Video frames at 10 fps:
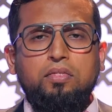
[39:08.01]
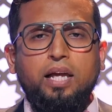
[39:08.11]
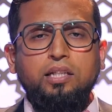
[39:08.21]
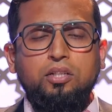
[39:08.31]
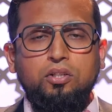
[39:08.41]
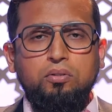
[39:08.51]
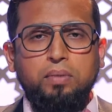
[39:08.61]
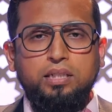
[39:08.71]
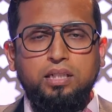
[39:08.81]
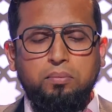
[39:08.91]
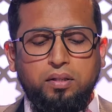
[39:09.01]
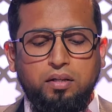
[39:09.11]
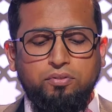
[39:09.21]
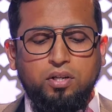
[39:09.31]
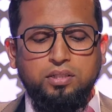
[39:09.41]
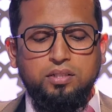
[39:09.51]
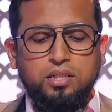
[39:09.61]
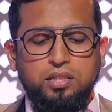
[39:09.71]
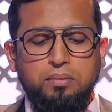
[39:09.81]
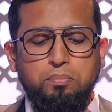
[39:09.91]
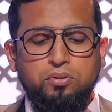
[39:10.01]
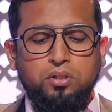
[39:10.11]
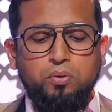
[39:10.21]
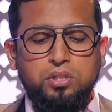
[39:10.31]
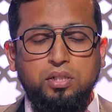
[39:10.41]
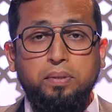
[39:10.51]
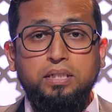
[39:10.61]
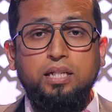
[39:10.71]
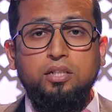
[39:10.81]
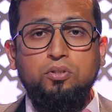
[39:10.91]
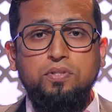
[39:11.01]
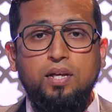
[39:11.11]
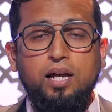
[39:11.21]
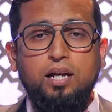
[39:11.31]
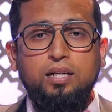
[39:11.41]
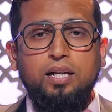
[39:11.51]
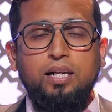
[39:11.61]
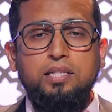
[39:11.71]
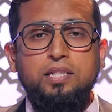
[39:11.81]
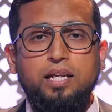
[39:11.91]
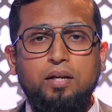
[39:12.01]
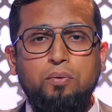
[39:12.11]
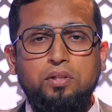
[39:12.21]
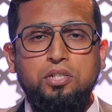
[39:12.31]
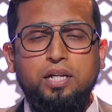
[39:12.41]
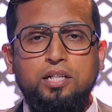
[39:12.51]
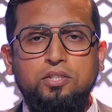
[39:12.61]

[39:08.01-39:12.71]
Thank you, my dear brother, for asking such an important question pertaining to salah. Let's hear what the Shaykh